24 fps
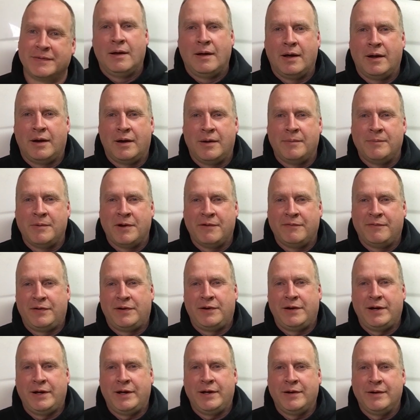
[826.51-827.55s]
And I'm not
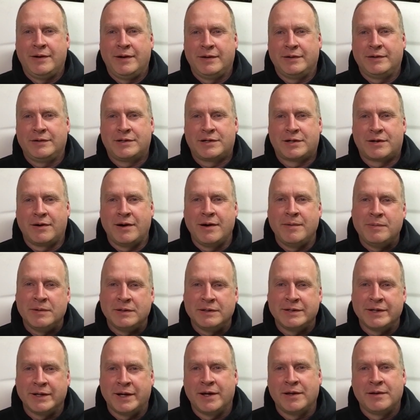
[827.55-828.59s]
very good at scraping
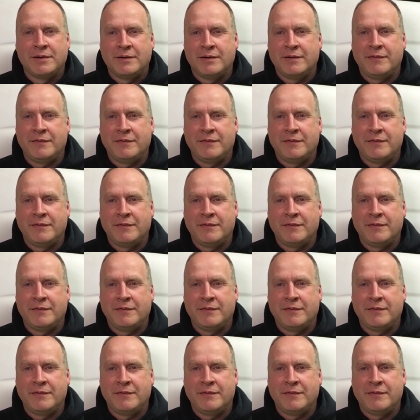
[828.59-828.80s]
together